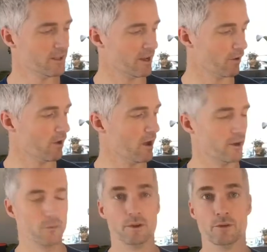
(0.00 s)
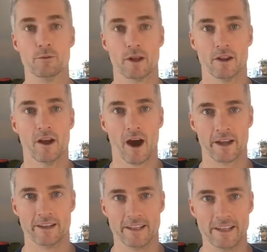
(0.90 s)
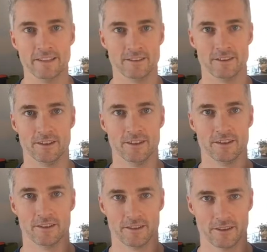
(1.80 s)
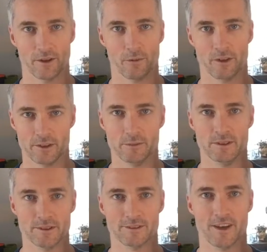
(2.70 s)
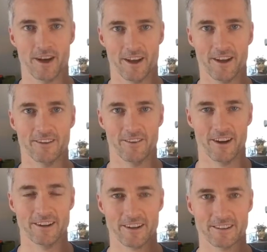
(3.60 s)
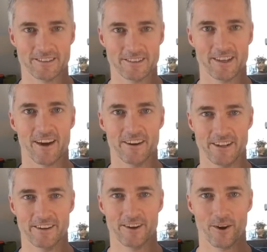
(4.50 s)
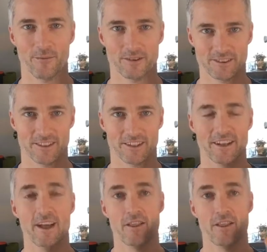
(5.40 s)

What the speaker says: Now, I don't know about you, but I could easily kill one of these pizzas, right? I could sit down and eat it all in one sitting.